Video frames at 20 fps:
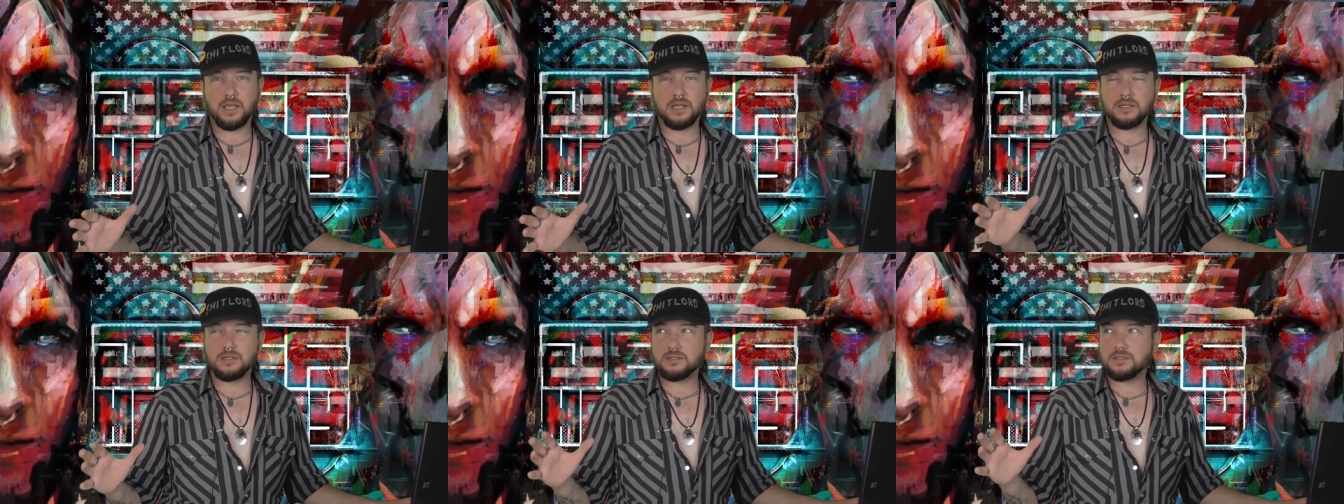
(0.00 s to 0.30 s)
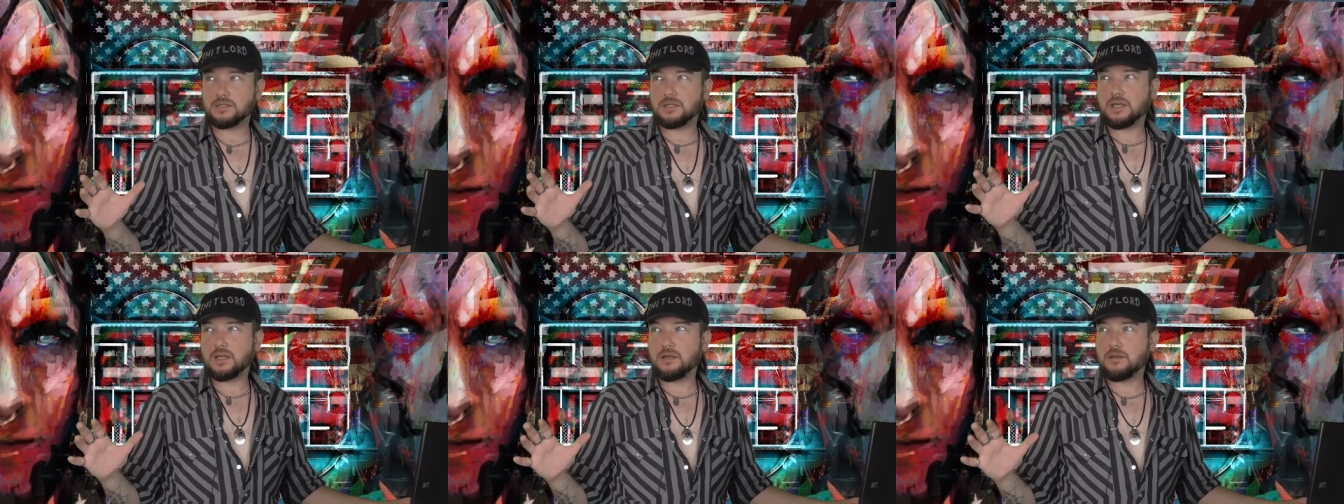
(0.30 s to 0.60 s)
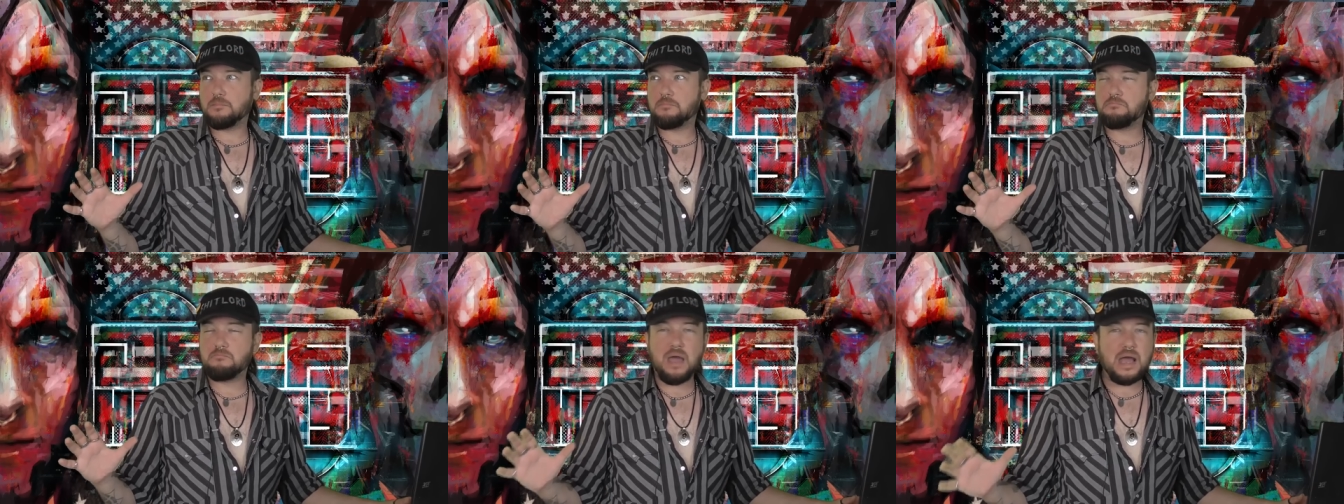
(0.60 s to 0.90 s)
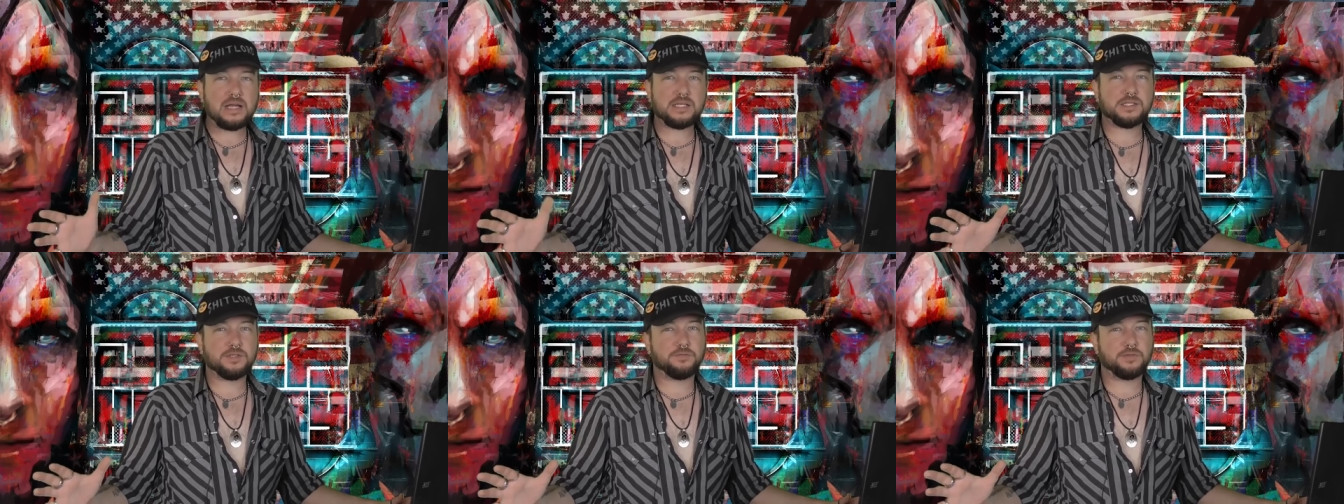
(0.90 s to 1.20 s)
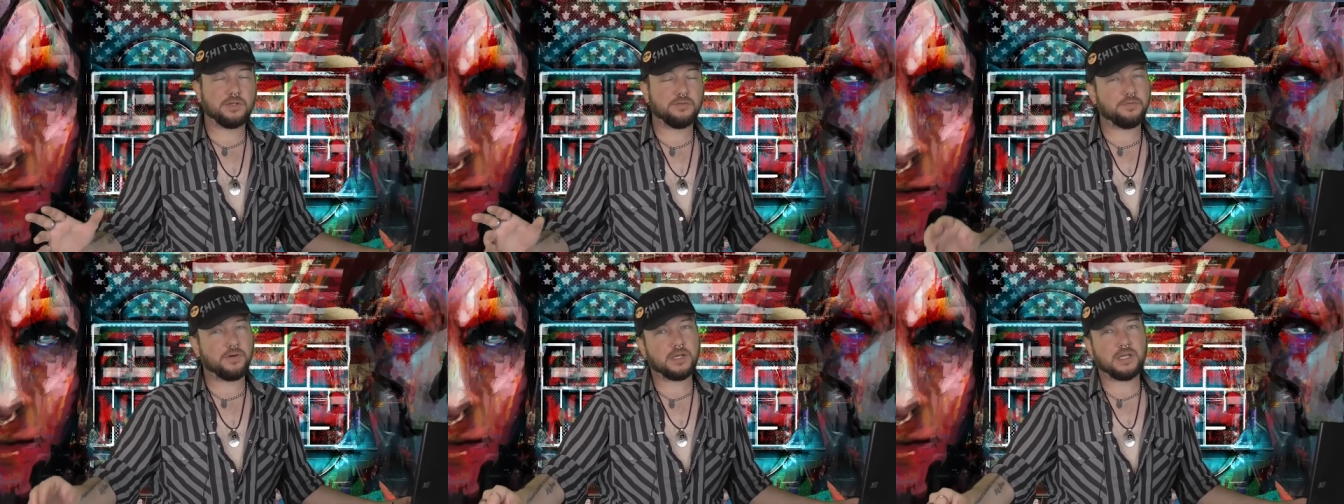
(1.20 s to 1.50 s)
and
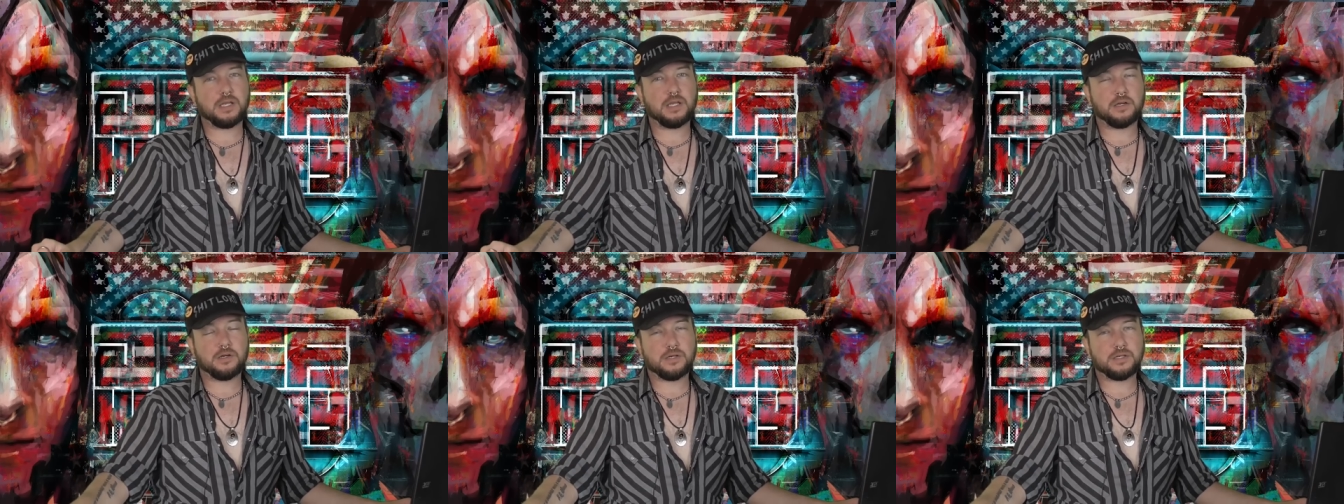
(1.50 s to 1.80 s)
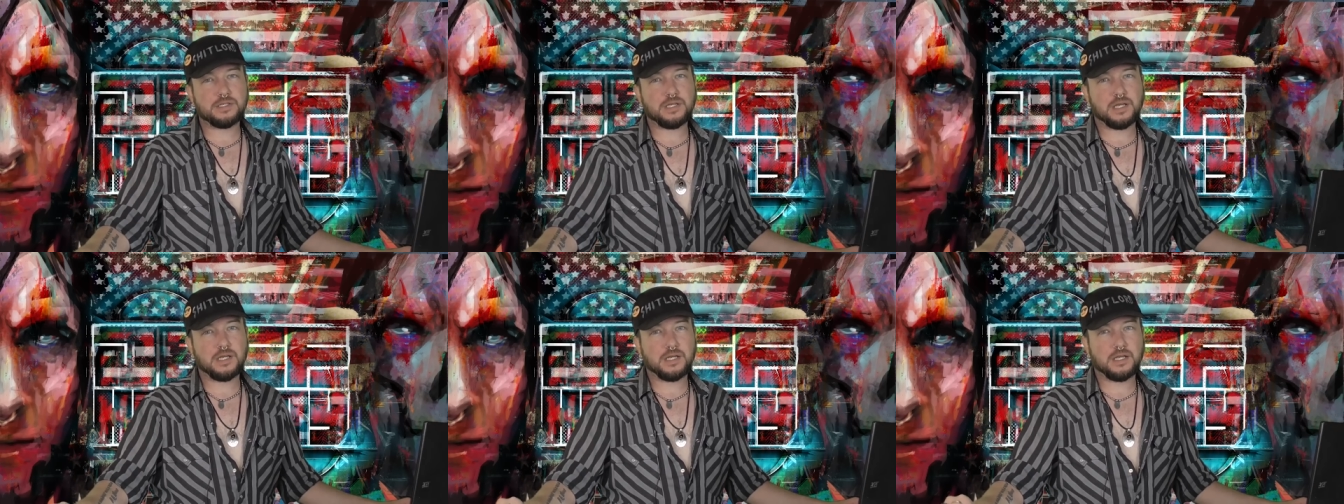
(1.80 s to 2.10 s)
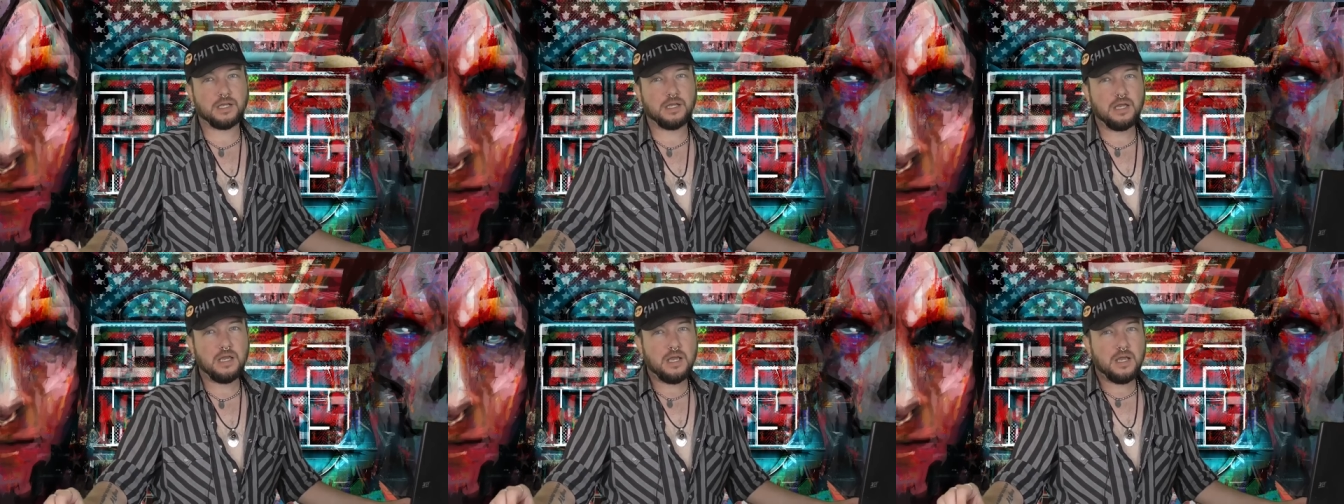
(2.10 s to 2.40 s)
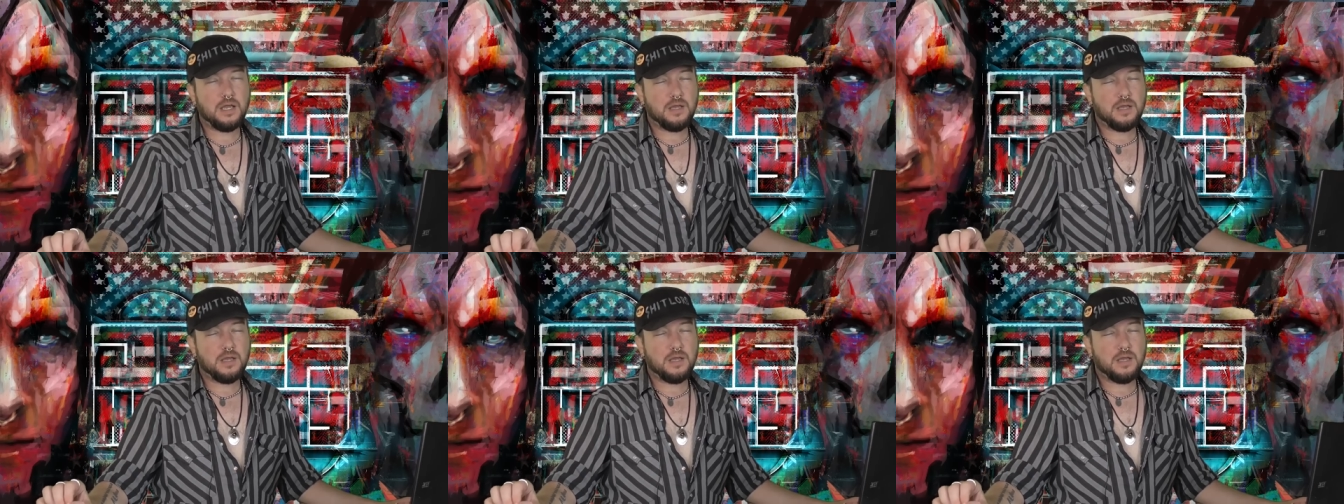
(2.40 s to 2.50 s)
massively fucking irritating